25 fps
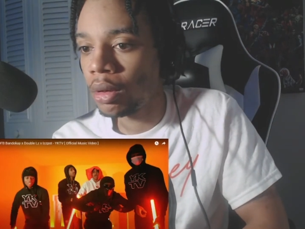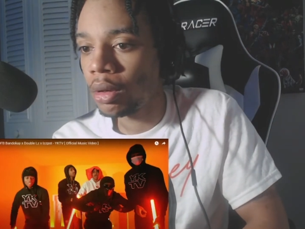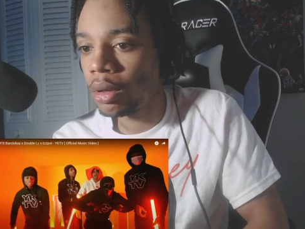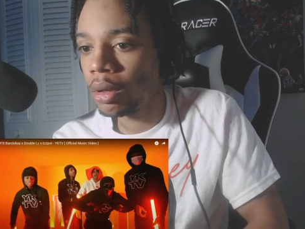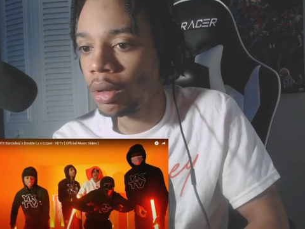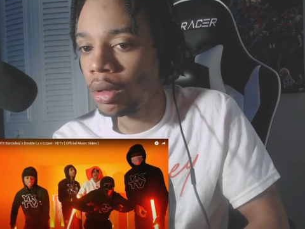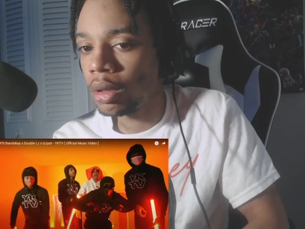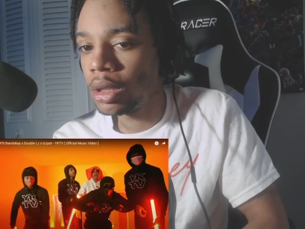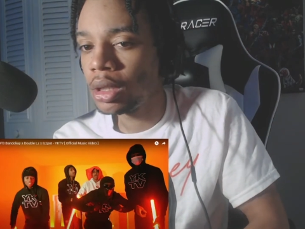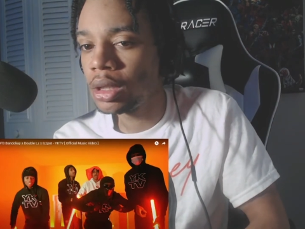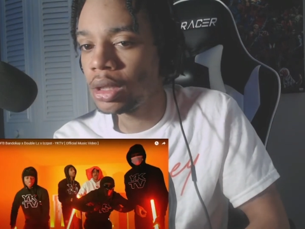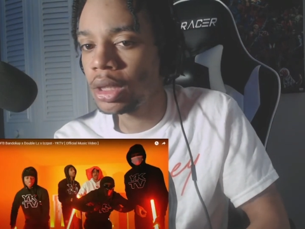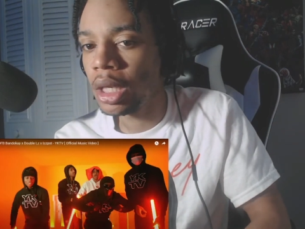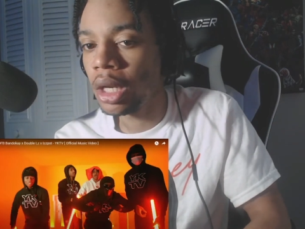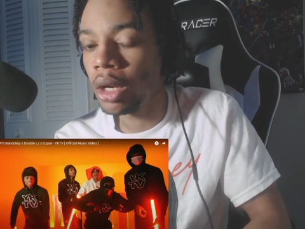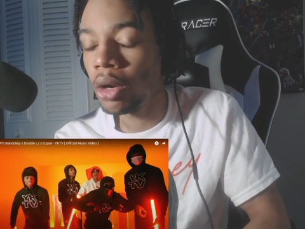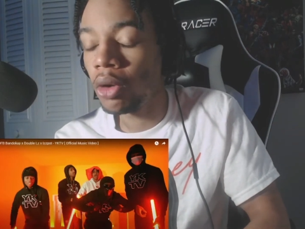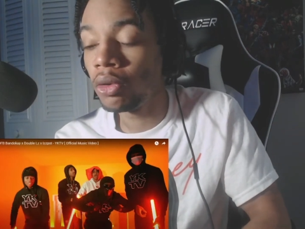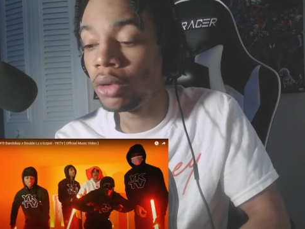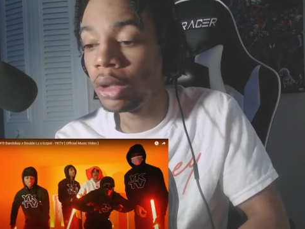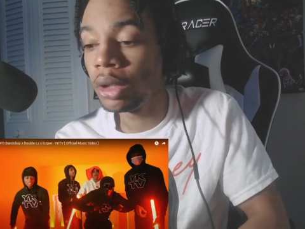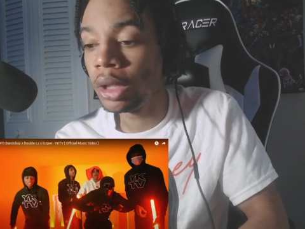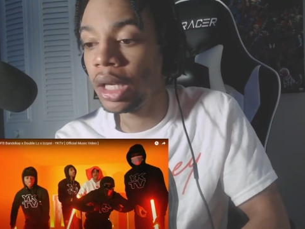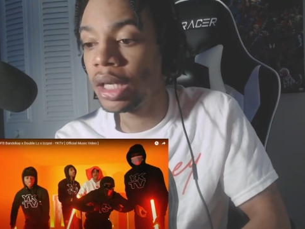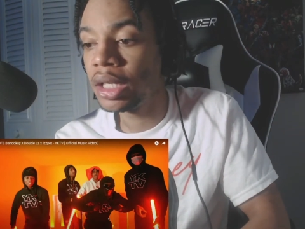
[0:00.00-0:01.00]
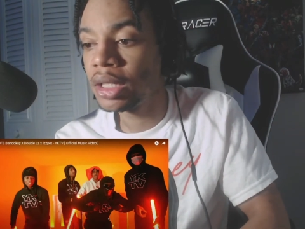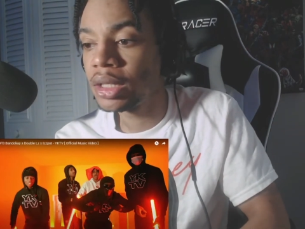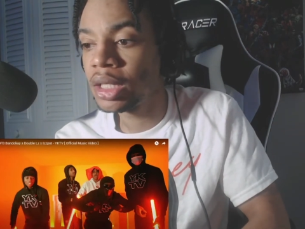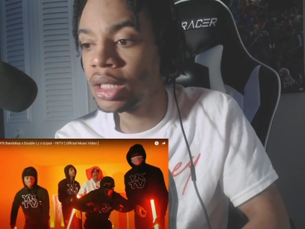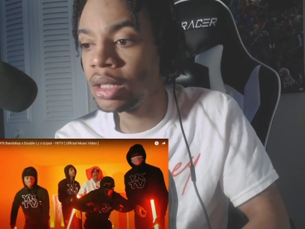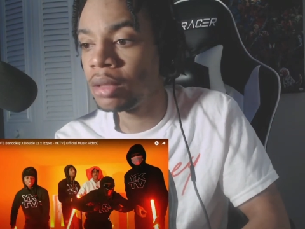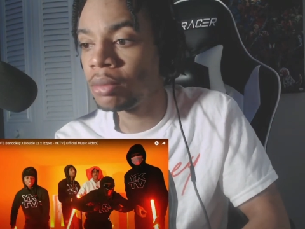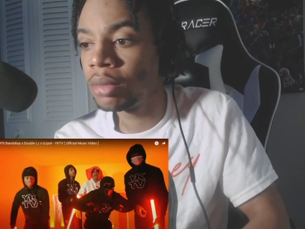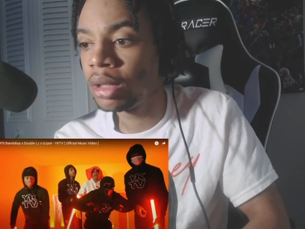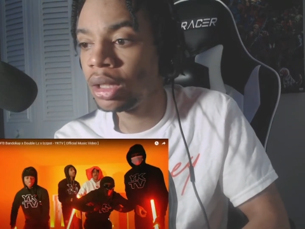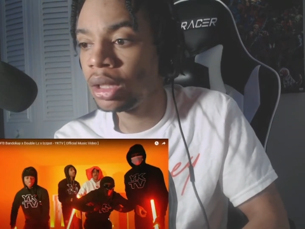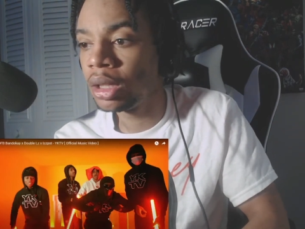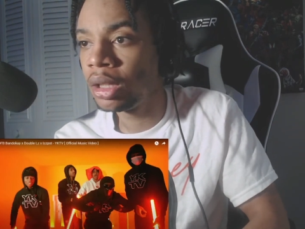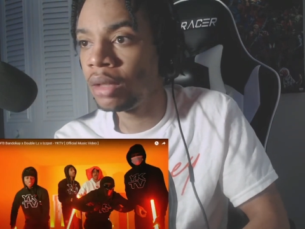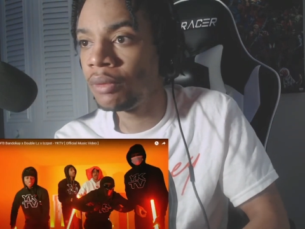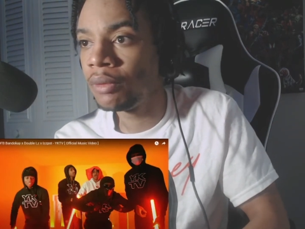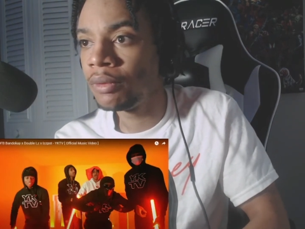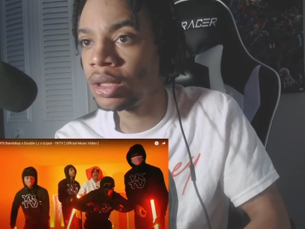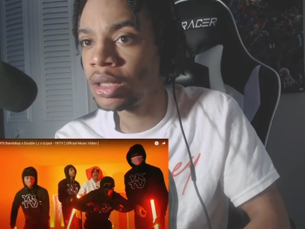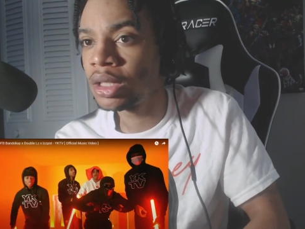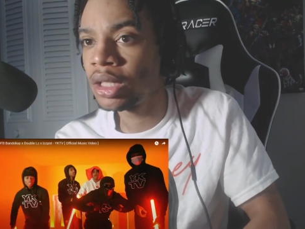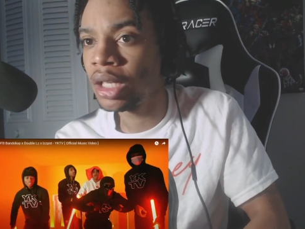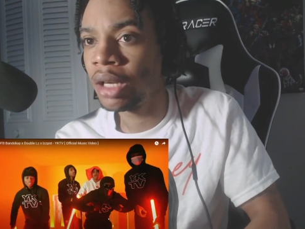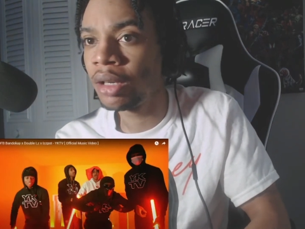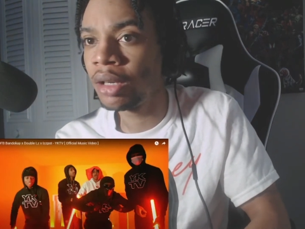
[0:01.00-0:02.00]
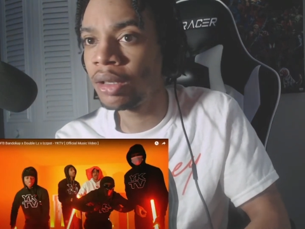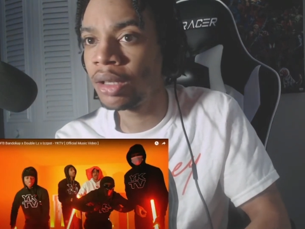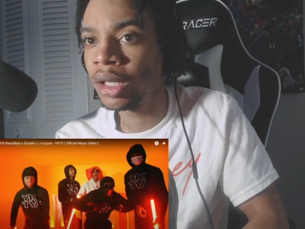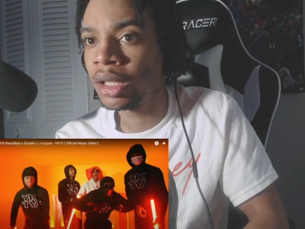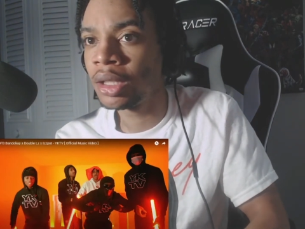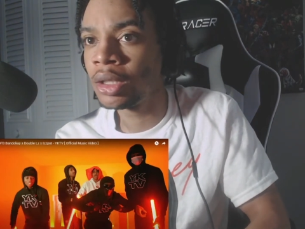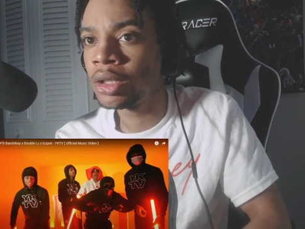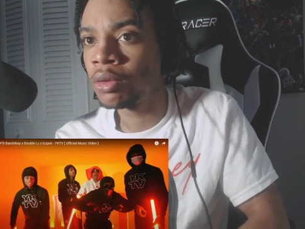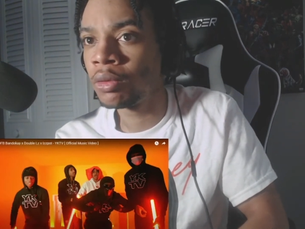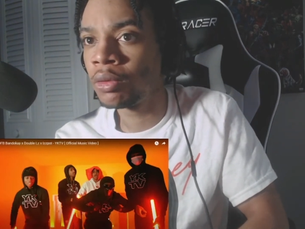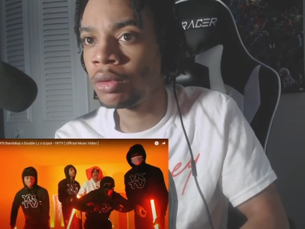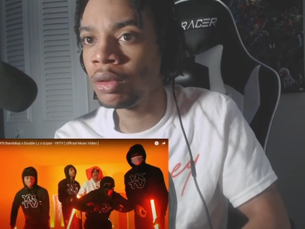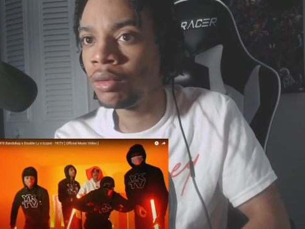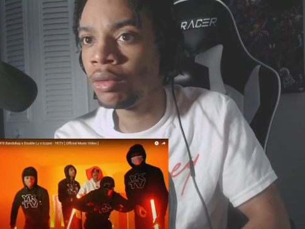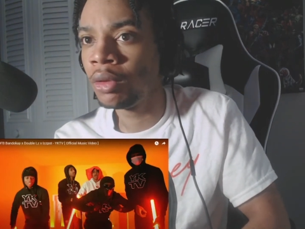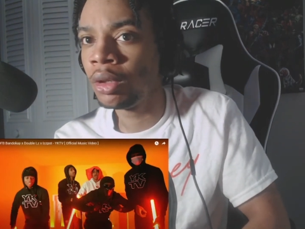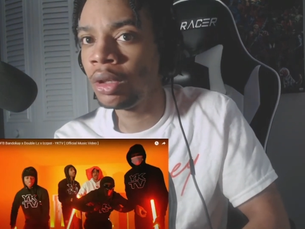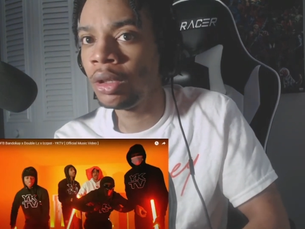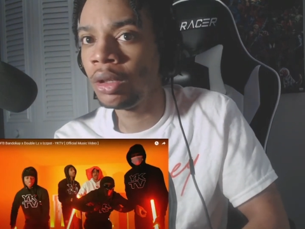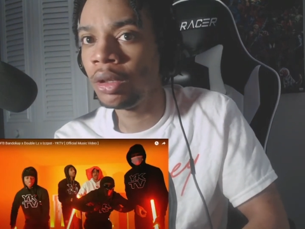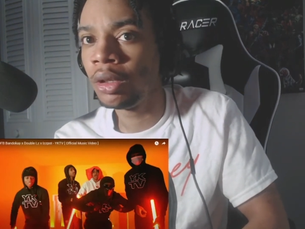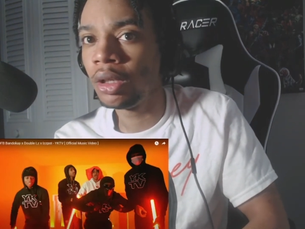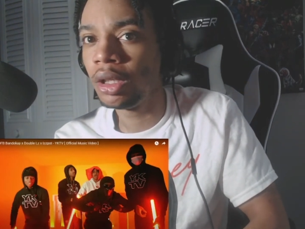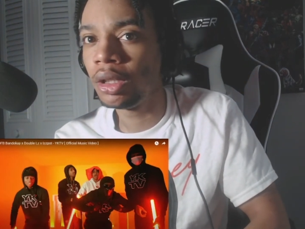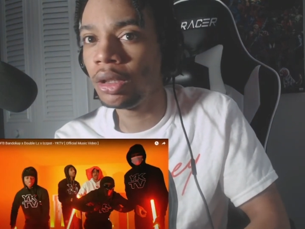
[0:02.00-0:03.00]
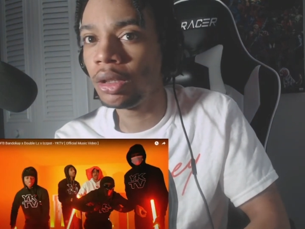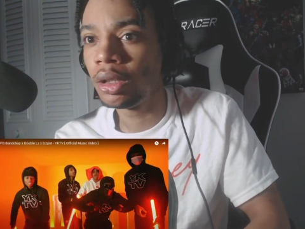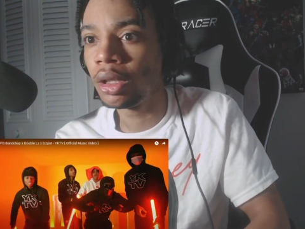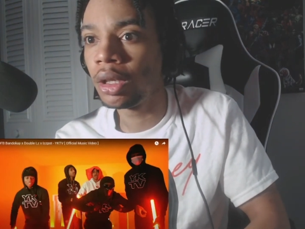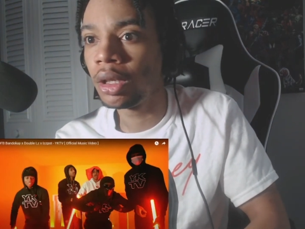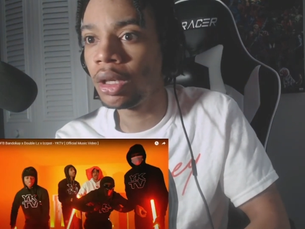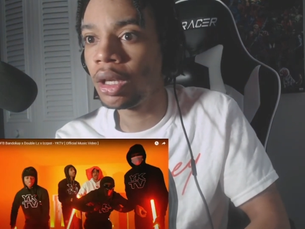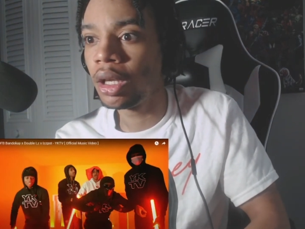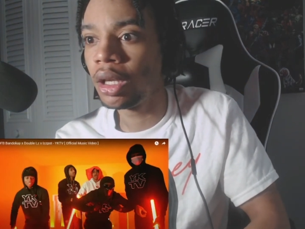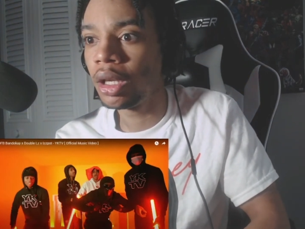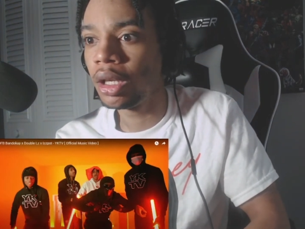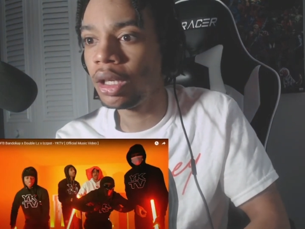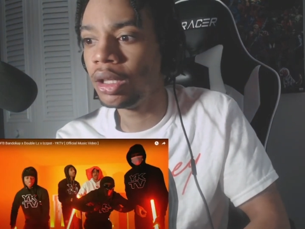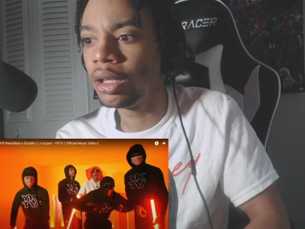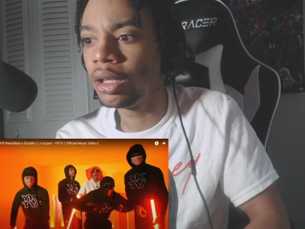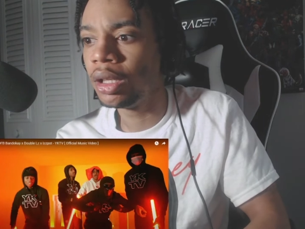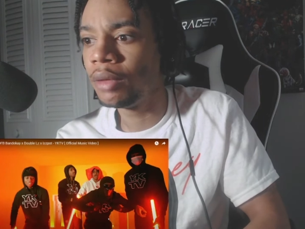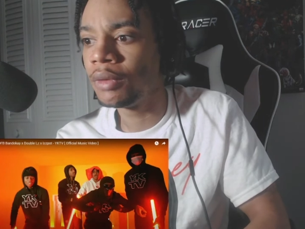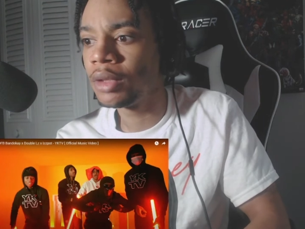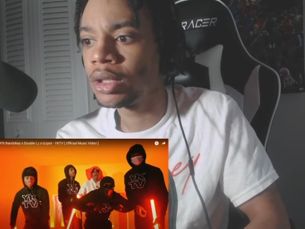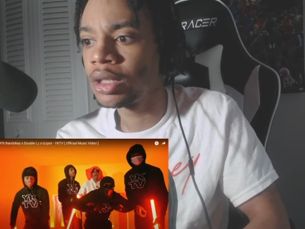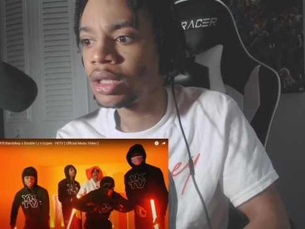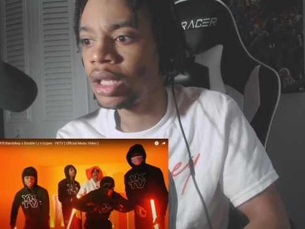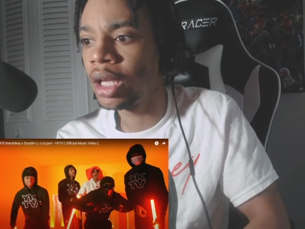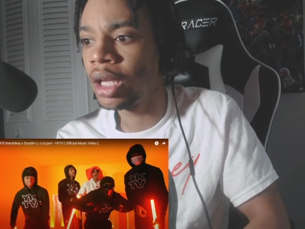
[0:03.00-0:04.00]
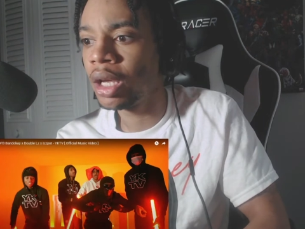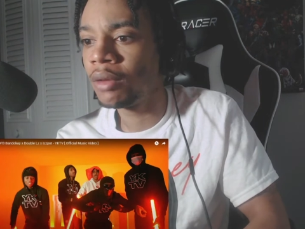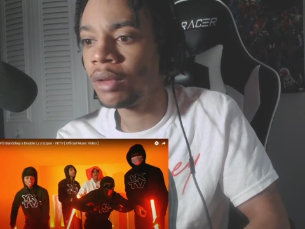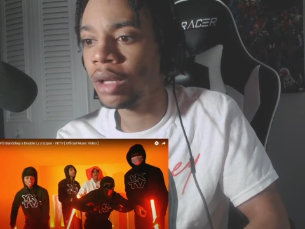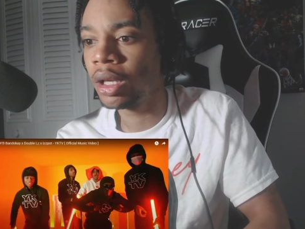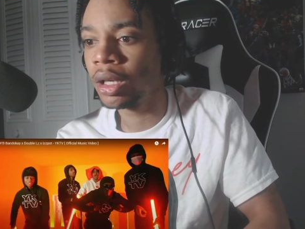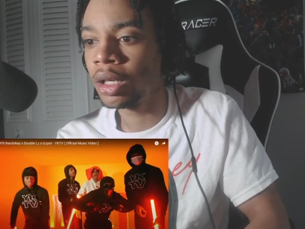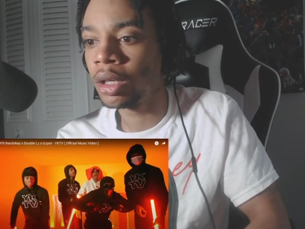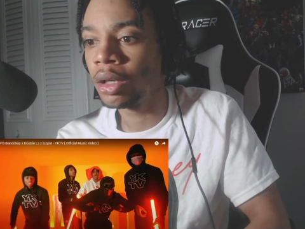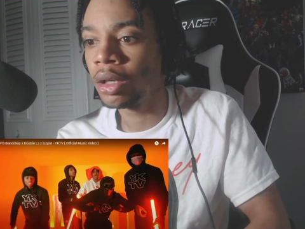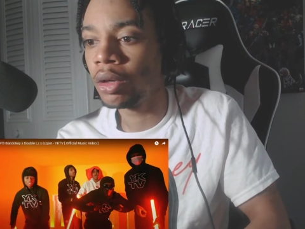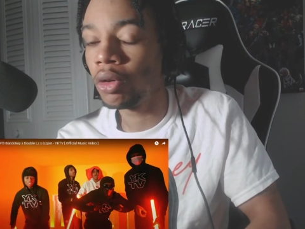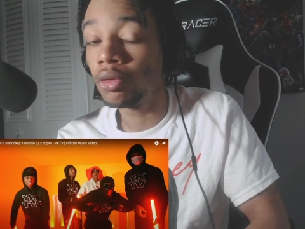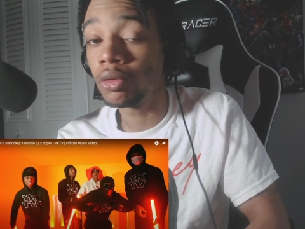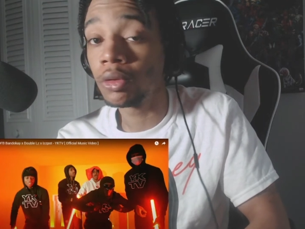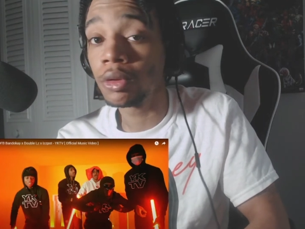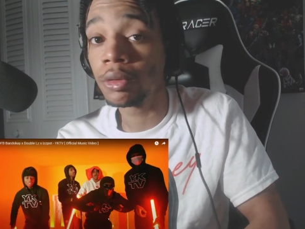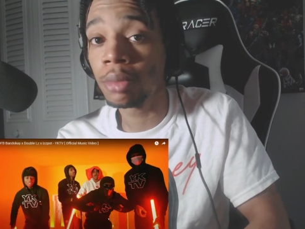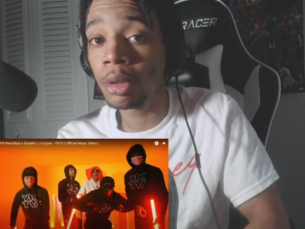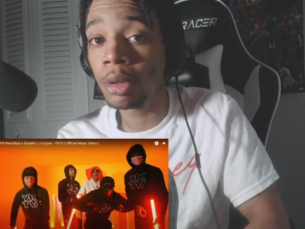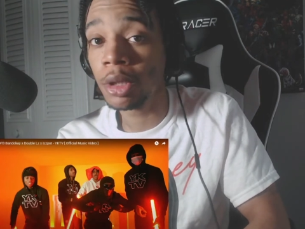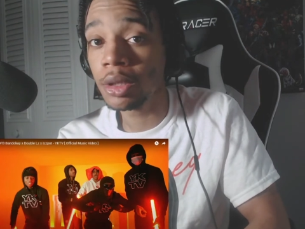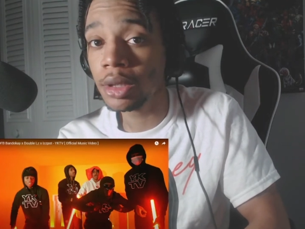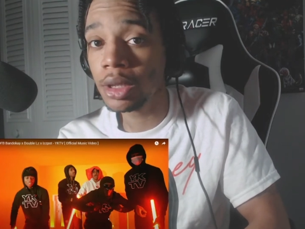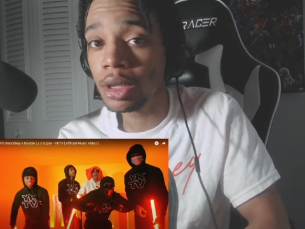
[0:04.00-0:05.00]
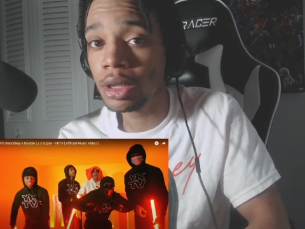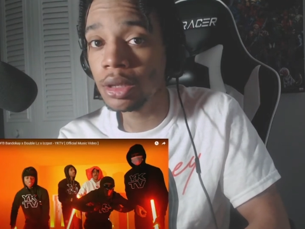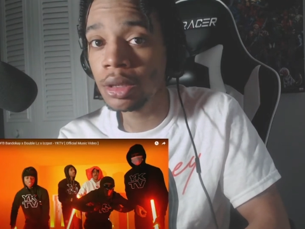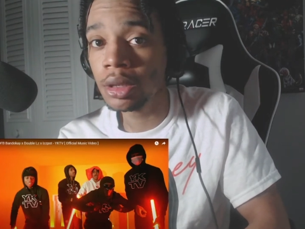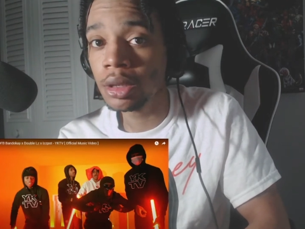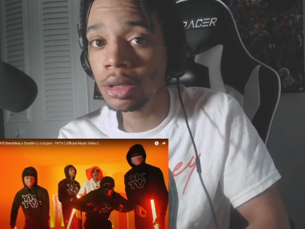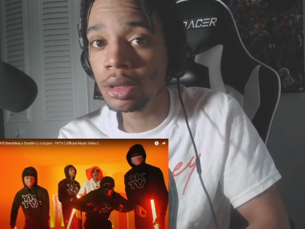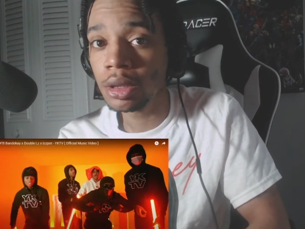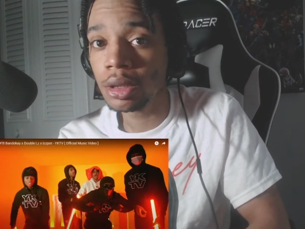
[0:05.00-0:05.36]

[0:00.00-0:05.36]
He said only 18, but he lived his life like a 23. He he lived his life like an older person.